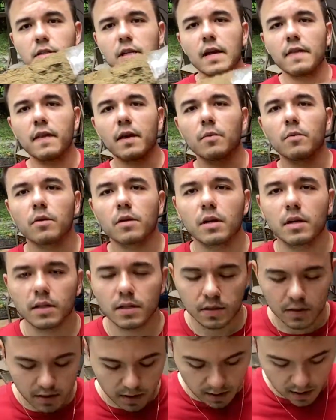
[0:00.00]
and then we're gonna
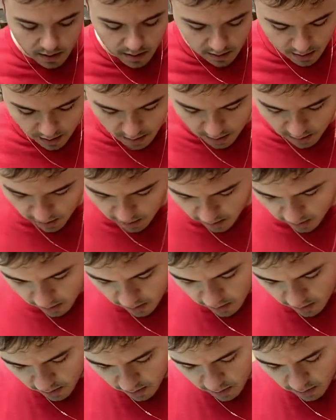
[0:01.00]
see
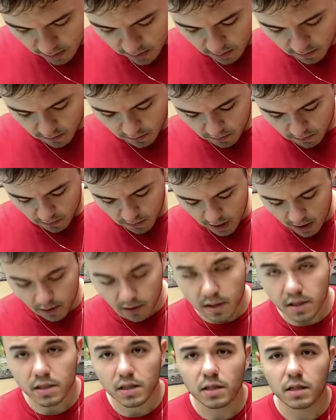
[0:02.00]
how
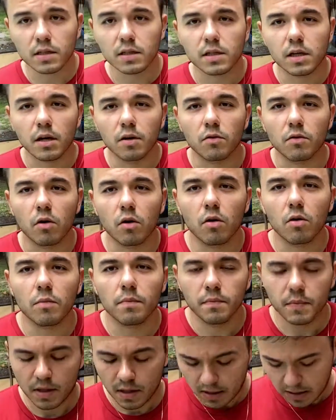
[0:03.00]
easy it is to unroll
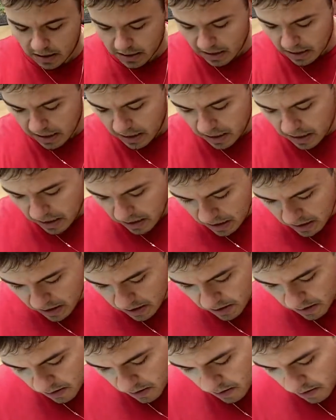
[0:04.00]

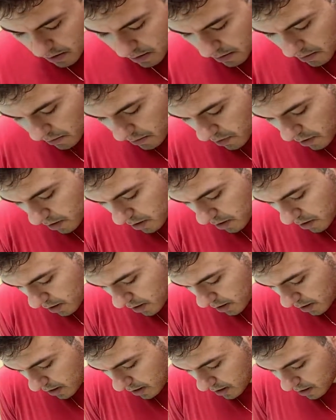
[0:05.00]
and
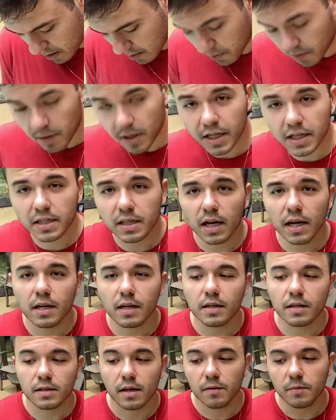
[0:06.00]
whatnot. And I'm pretty excited
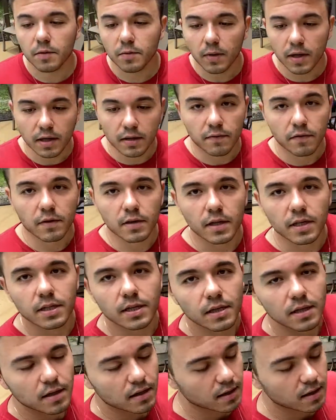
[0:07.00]
because I've been waiting for this